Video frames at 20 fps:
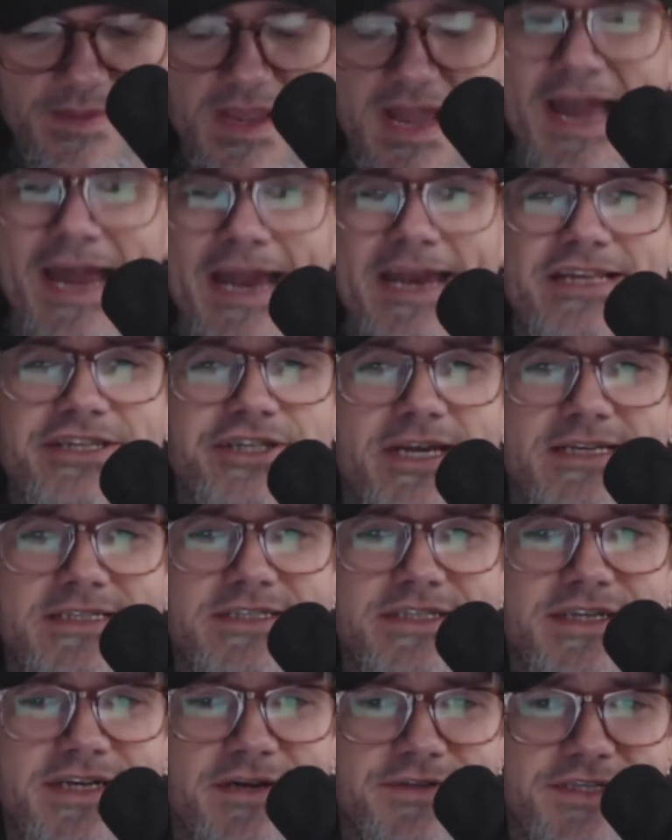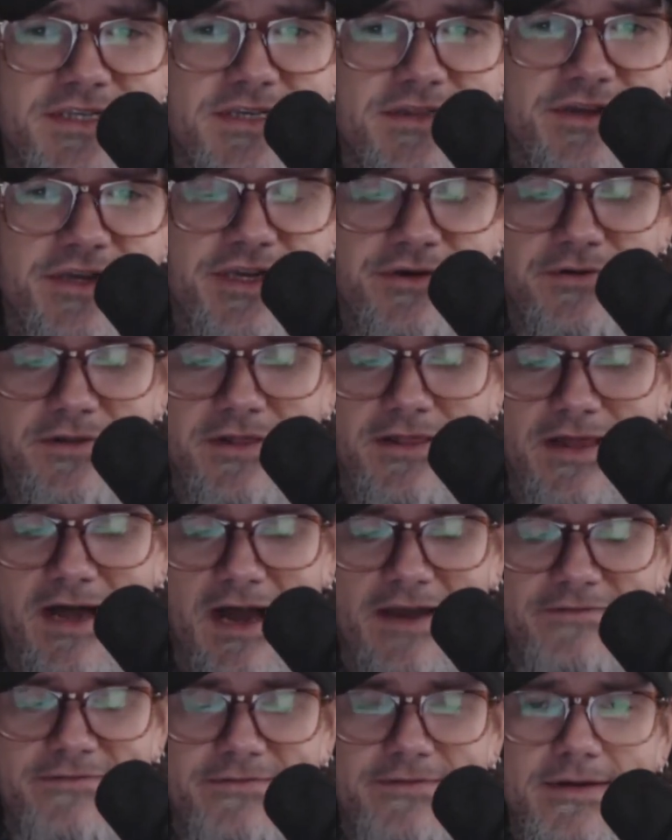I had a chance to go see The Cure
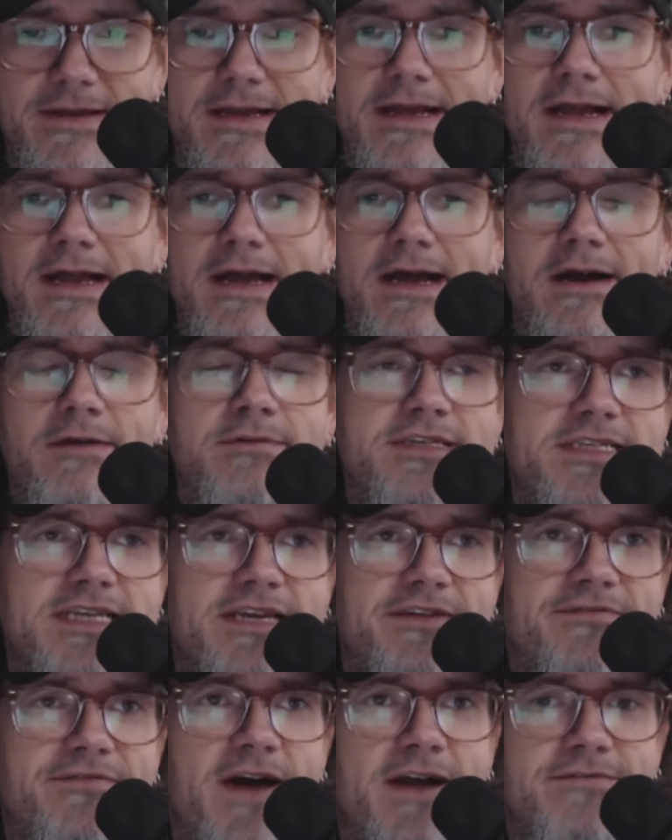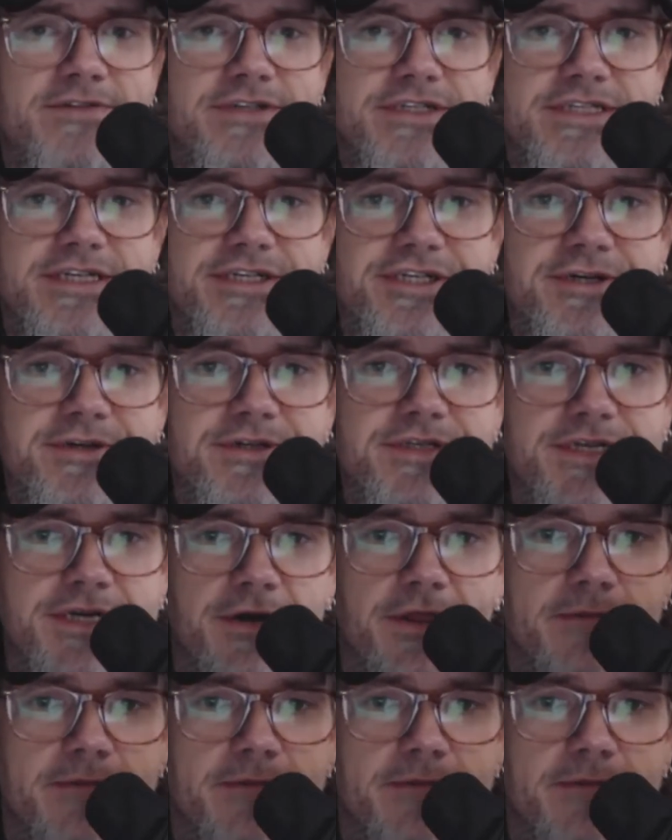live, I want to say 5 or 6 years ago.